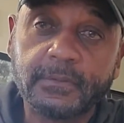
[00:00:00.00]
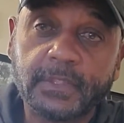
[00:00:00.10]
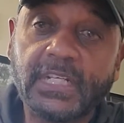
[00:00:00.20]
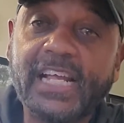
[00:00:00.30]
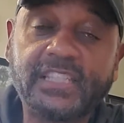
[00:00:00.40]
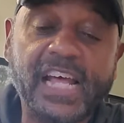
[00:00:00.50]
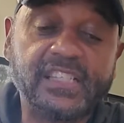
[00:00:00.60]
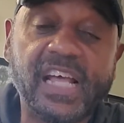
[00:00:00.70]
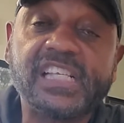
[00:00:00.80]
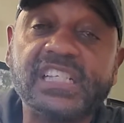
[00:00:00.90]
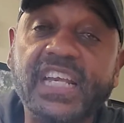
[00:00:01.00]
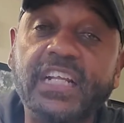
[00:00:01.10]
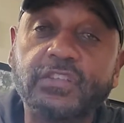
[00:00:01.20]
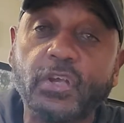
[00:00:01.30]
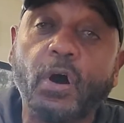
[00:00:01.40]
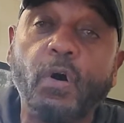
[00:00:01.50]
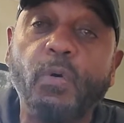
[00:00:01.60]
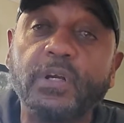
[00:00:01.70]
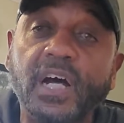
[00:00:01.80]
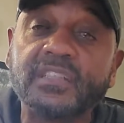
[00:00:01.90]
See, that's leaning to your
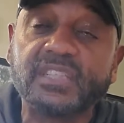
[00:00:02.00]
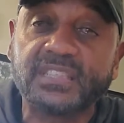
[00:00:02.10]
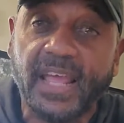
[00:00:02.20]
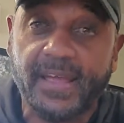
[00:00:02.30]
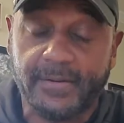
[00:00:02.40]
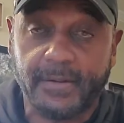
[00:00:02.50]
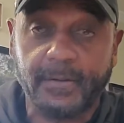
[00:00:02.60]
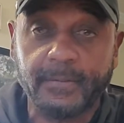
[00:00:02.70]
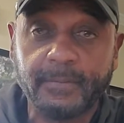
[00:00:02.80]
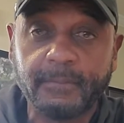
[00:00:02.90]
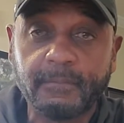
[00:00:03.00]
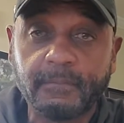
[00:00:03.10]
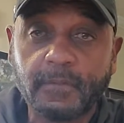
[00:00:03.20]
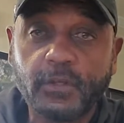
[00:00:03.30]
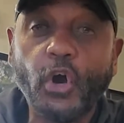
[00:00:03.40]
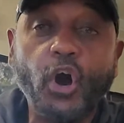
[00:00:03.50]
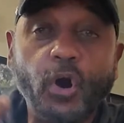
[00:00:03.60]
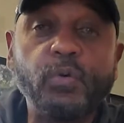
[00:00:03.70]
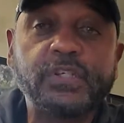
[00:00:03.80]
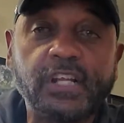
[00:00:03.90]
own understanding, your
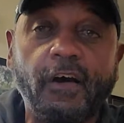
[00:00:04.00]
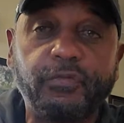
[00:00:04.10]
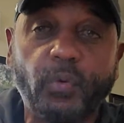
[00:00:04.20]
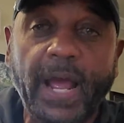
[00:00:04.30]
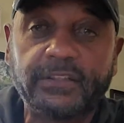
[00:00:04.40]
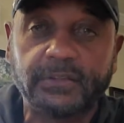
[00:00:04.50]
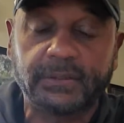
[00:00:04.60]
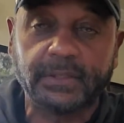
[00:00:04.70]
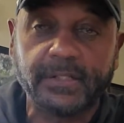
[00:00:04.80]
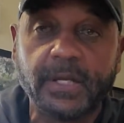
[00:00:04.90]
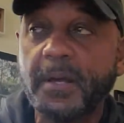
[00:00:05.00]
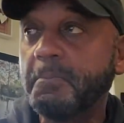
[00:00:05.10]
own self-righteousness.